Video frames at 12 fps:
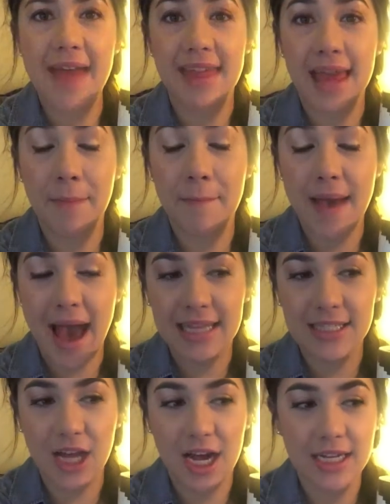I think
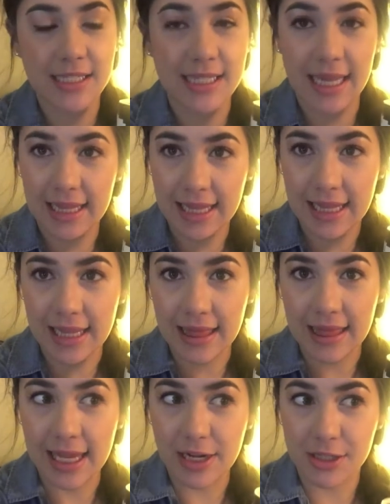Max got a slightly
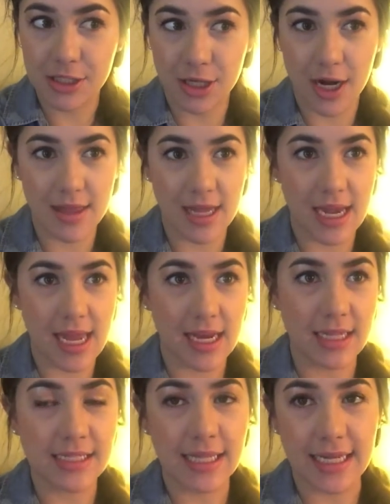later start than he
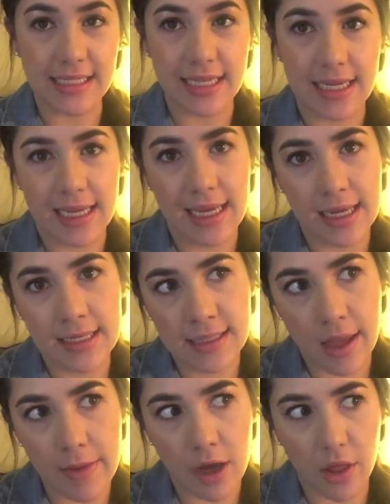had intended. He is
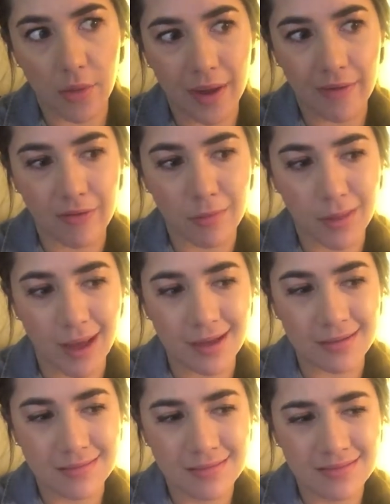coming all the way from
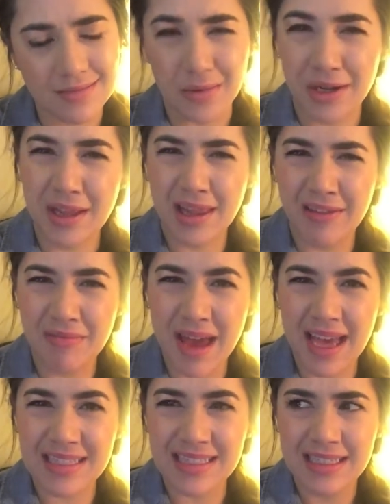like, where do you live,
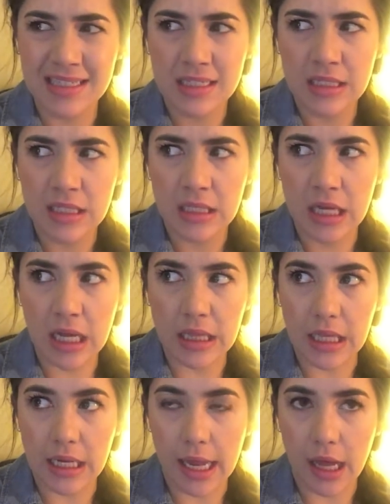Max? Not
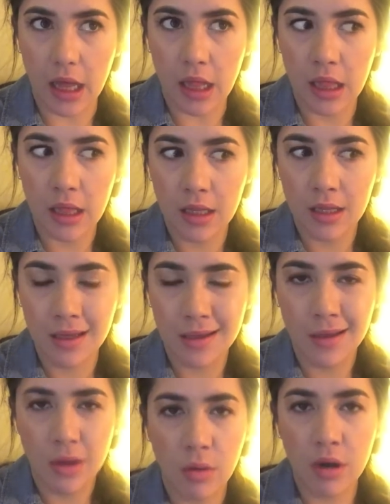Glendale.
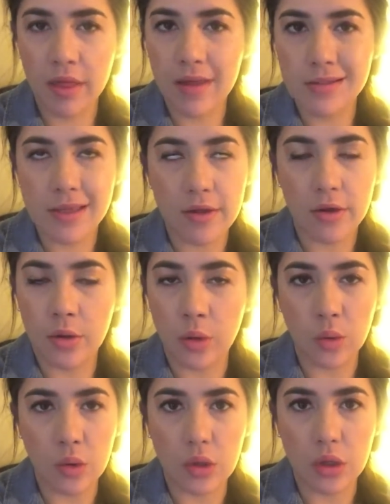One of those other
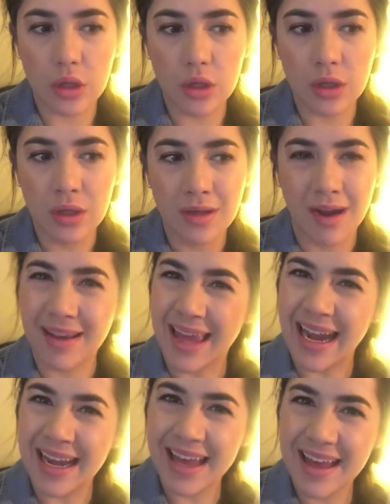cool,
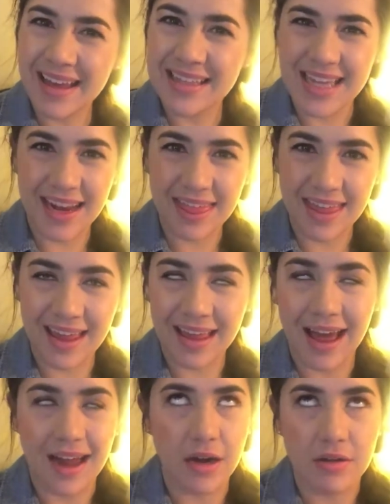Arcadia? Is that a thing?
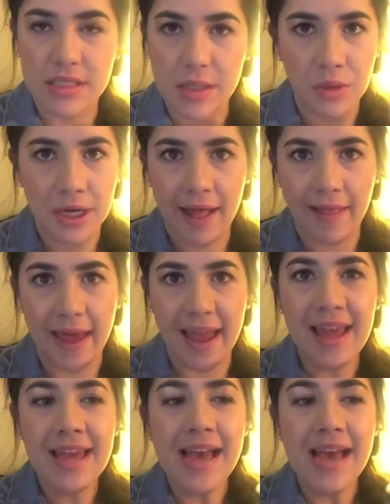I don't know, somewhere in LA.